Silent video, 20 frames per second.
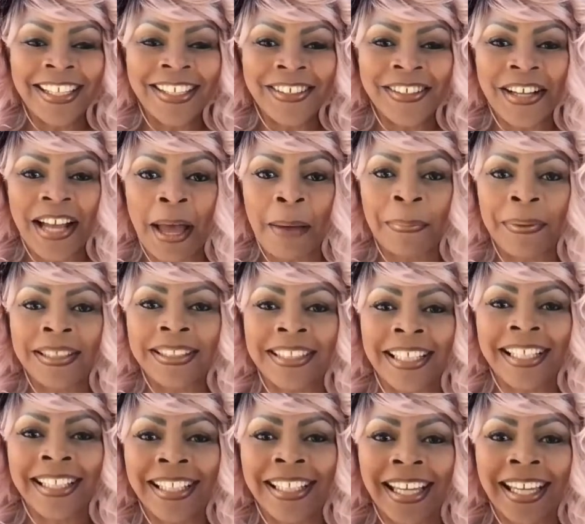you. Happy
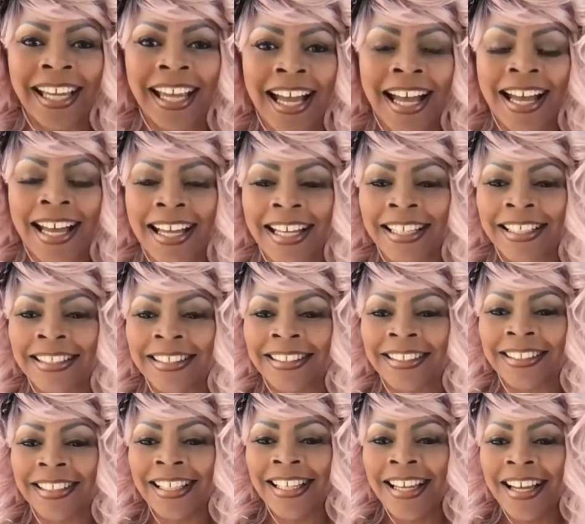Sunday,
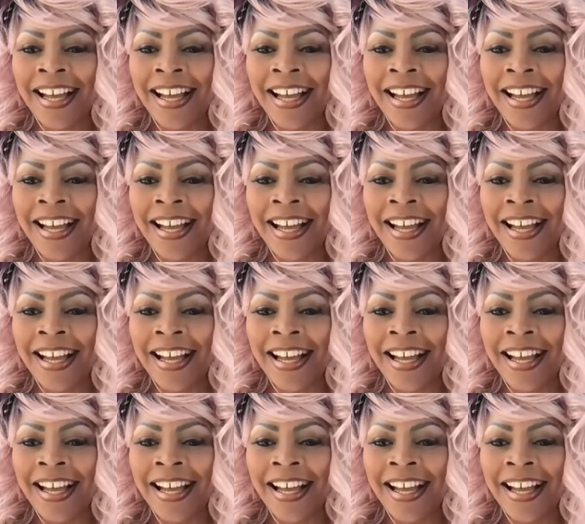guys.